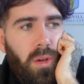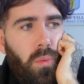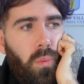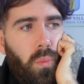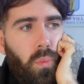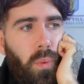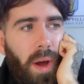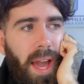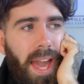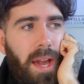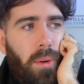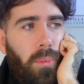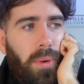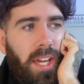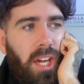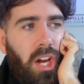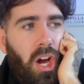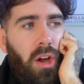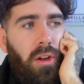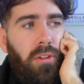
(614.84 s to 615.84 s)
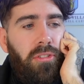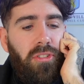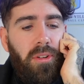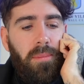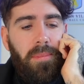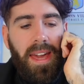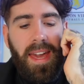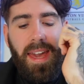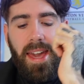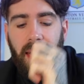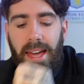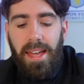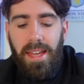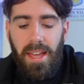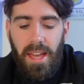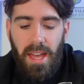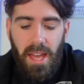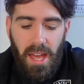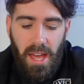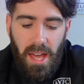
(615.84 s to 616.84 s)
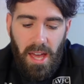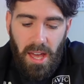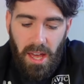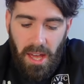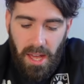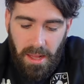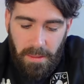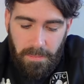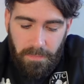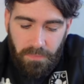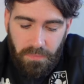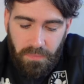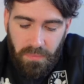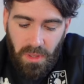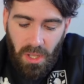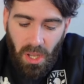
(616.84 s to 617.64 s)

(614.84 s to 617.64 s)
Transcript: where we go from here. I'm